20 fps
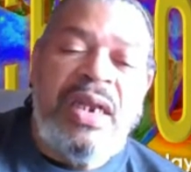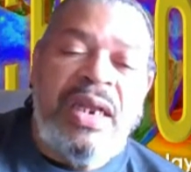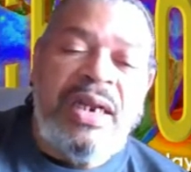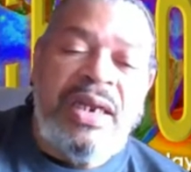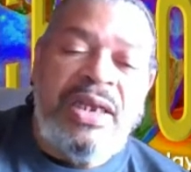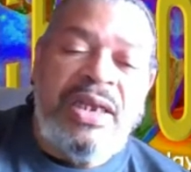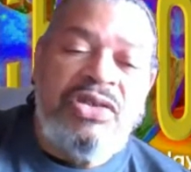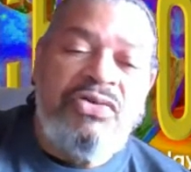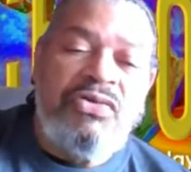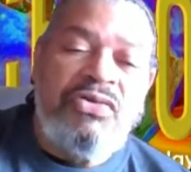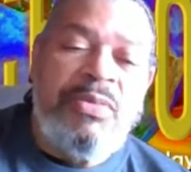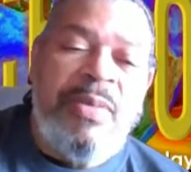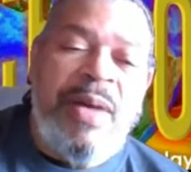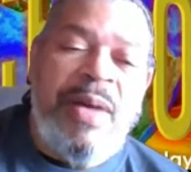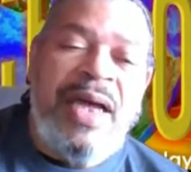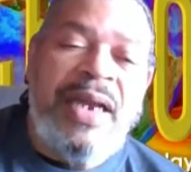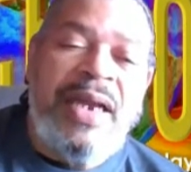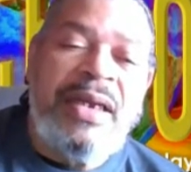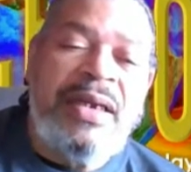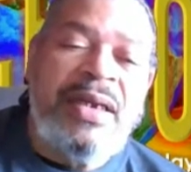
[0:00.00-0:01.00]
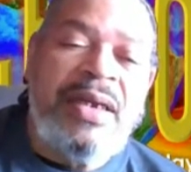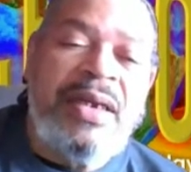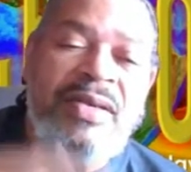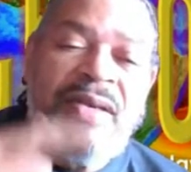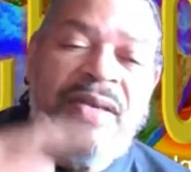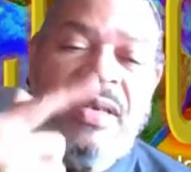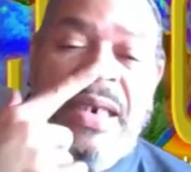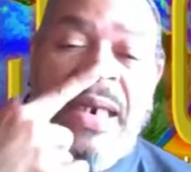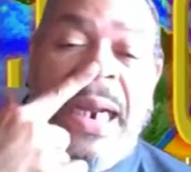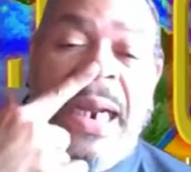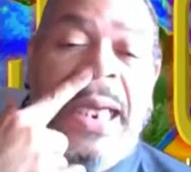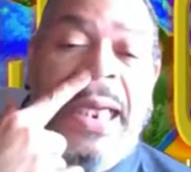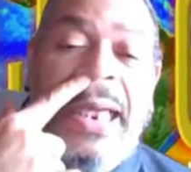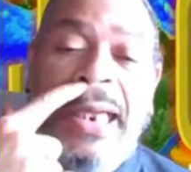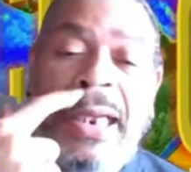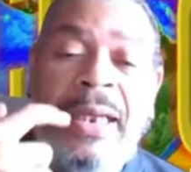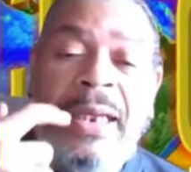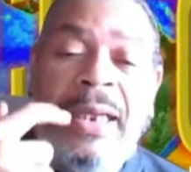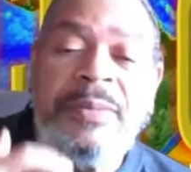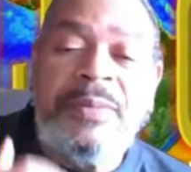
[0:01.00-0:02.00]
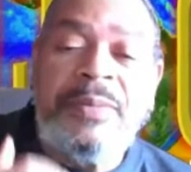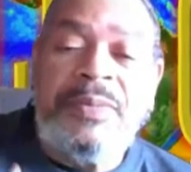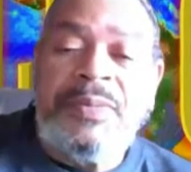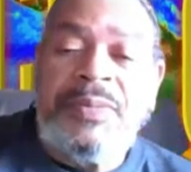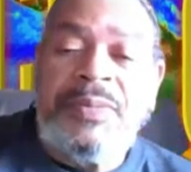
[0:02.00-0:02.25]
and he's reminding us today.